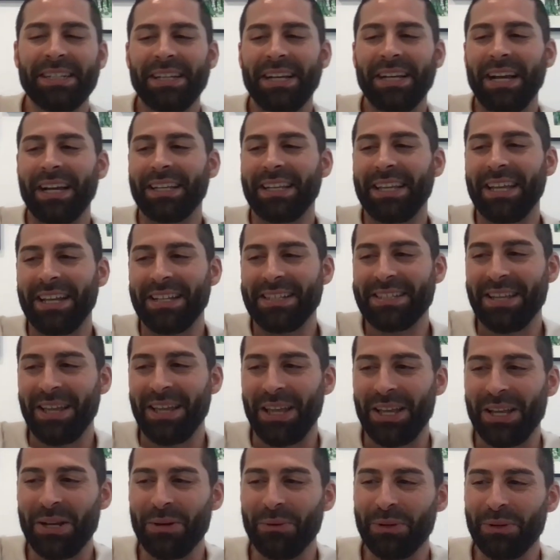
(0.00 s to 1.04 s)
I can't tell
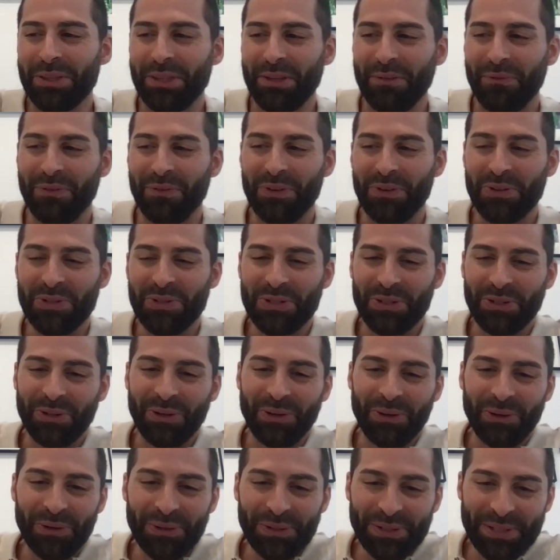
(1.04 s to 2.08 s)
you what the future
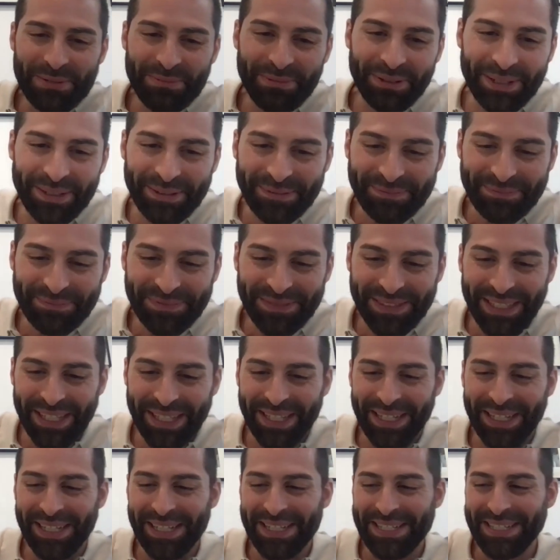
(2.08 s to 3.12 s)
holds, but
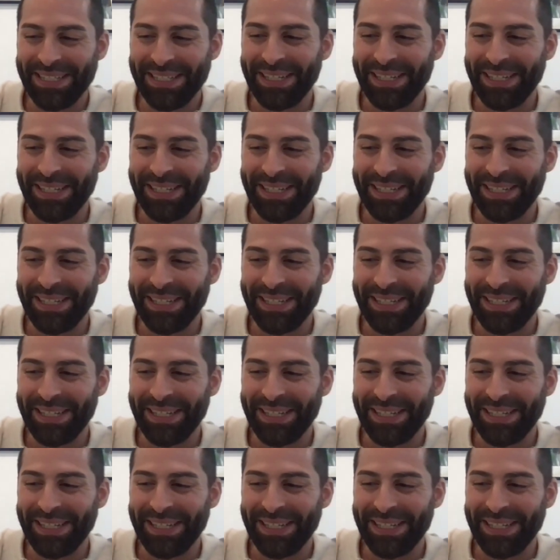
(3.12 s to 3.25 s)
it is.